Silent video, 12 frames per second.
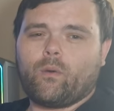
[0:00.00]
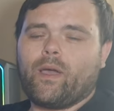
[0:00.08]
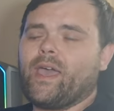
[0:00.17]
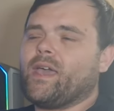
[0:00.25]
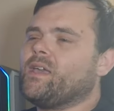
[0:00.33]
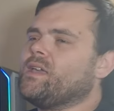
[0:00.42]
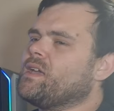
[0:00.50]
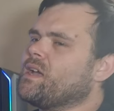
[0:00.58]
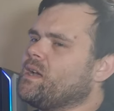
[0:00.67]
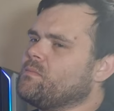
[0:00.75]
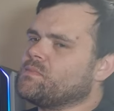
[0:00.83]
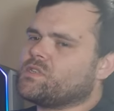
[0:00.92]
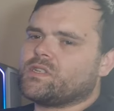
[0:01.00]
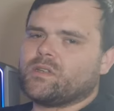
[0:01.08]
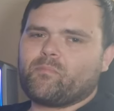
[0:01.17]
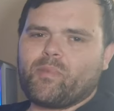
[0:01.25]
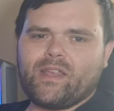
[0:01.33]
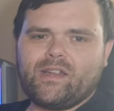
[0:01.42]
Where it comes
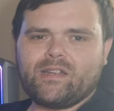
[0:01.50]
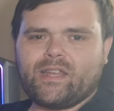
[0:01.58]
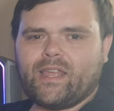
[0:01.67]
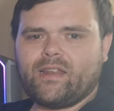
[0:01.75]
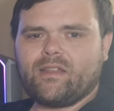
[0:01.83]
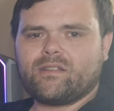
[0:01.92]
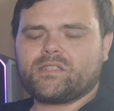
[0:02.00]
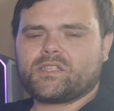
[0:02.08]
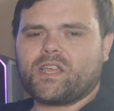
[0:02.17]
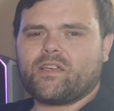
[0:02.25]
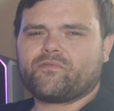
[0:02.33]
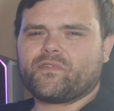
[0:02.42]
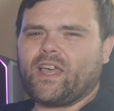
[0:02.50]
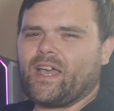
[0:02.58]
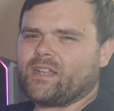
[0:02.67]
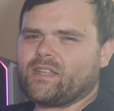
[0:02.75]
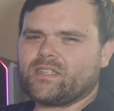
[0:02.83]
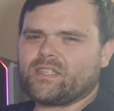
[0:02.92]
to building and stuff,
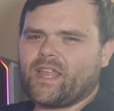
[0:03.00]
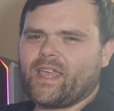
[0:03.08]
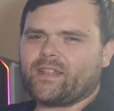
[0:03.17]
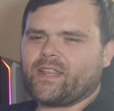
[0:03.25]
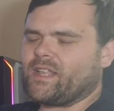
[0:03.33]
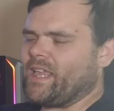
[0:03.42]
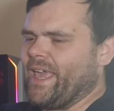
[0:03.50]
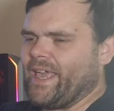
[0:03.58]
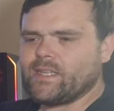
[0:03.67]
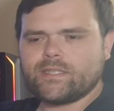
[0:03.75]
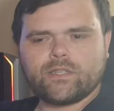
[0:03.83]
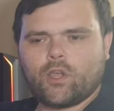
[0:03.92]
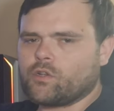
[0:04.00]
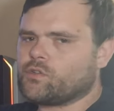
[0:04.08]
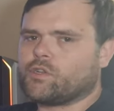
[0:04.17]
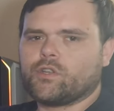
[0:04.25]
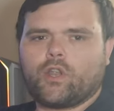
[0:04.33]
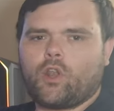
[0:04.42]
that aesthetic is
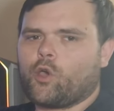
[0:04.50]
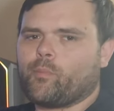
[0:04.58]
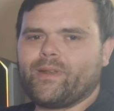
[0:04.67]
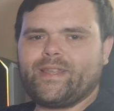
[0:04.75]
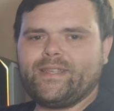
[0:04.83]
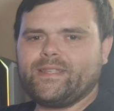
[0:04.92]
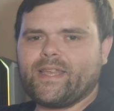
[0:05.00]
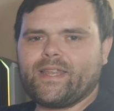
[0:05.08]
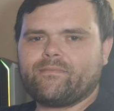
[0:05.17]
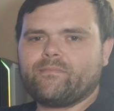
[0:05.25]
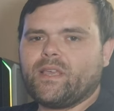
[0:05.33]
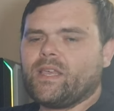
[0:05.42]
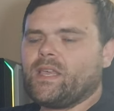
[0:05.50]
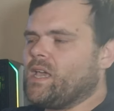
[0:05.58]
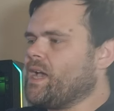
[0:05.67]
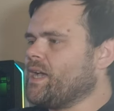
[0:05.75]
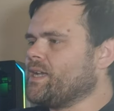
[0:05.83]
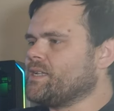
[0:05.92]
not going to look pleasing.
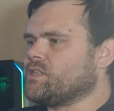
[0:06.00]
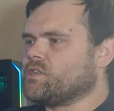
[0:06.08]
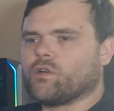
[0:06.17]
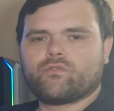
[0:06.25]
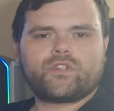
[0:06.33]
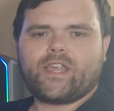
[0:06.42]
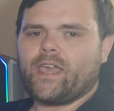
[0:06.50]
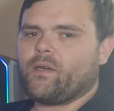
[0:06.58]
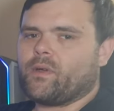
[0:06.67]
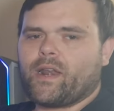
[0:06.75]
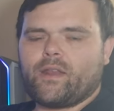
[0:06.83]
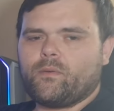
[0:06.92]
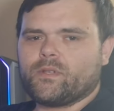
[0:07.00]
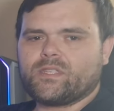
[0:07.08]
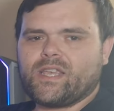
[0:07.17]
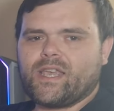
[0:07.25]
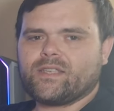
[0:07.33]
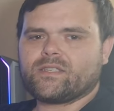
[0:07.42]
I don't care what anyone
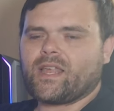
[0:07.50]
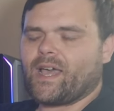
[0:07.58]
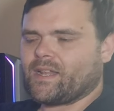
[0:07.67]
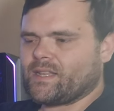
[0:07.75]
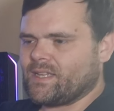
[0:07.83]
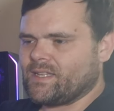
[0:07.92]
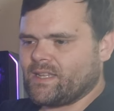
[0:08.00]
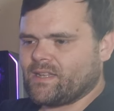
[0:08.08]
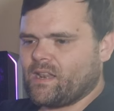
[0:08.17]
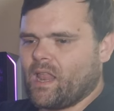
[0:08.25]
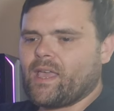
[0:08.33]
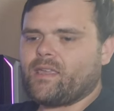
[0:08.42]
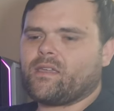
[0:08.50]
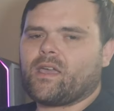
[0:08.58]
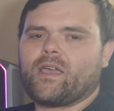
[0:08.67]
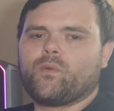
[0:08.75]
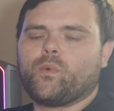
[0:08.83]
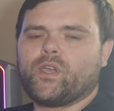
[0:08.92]
says, that I didn't like.
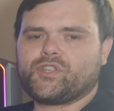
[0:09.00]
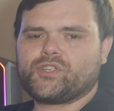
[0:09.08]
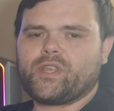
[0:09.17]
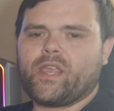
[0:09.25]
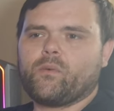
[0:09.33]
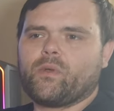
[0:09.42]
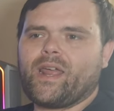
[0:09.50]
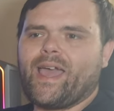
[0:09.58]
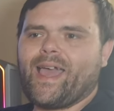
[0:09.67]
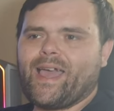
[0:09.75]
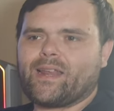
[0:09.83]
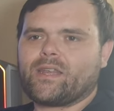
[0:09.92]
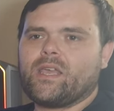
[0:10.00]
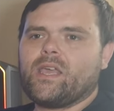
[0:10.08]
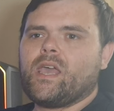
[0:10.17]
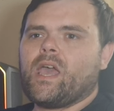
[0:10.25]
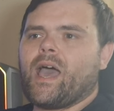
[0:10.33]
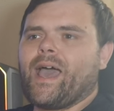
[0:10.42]
I wish it would have had
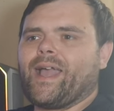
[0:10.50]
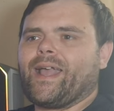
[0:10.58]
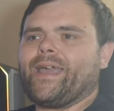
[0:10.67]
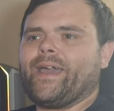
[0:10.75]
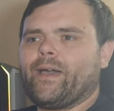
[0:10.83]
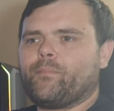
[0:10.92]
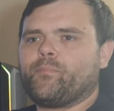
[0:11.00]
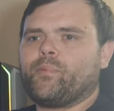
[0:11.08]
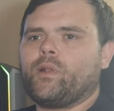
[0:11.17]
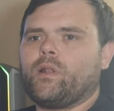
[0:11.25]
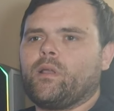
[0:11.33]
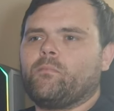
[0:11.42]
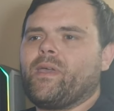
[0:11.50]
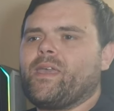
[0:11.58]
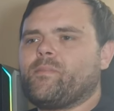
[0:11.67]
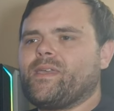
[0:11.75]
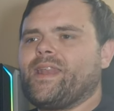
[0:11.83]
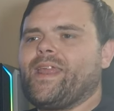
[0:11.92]
a couple,
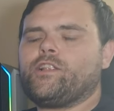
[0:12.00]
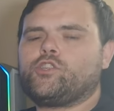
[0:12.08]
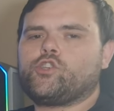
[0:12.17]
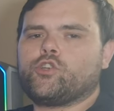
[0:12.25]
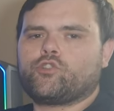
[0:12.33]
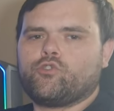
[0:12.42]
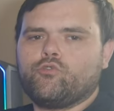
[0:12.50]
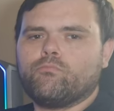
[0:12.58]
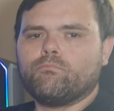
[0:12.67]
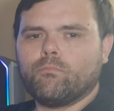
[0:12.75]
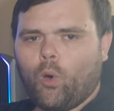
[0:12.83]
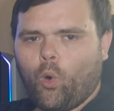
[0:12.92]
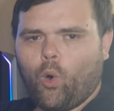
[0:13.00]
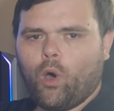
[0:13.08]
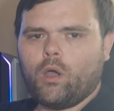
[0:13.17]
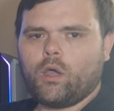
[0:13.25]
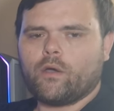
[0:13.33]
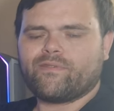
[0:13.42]
maybe an inch or two
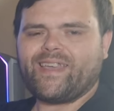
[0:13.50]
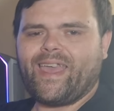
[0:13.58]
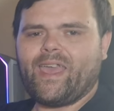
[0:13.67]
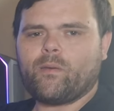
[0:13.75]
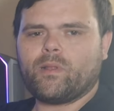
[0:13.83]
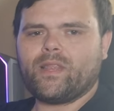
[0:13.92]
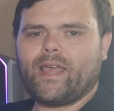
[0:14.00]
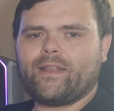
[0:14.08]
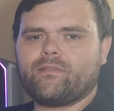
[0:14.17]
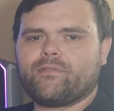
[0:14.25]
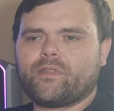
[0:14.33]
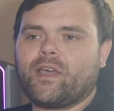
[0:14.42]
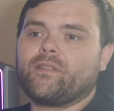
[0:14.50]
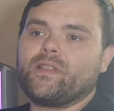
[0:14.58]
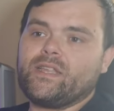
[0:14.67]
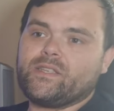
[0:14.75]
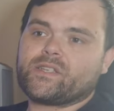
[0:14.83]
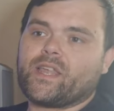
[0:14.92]
more of cable length, and at
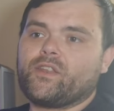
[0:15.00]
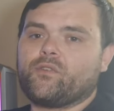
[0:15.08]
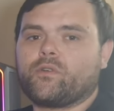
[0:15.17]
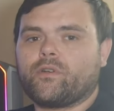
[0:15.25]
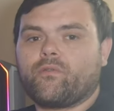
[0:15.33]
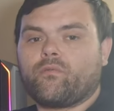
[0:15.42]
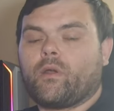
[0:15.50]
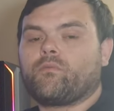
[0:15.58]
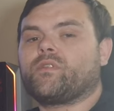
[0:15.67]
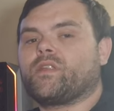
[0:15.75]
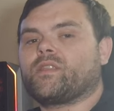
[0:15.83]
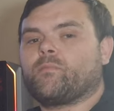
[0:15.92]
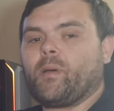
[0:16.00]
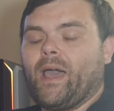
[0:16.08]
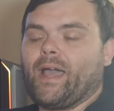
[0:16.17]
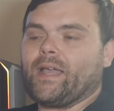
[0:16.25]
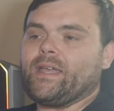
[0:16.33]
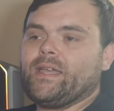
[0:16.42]
least then you could have routed at the
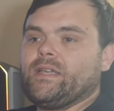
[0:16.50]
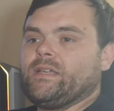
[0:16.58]
back.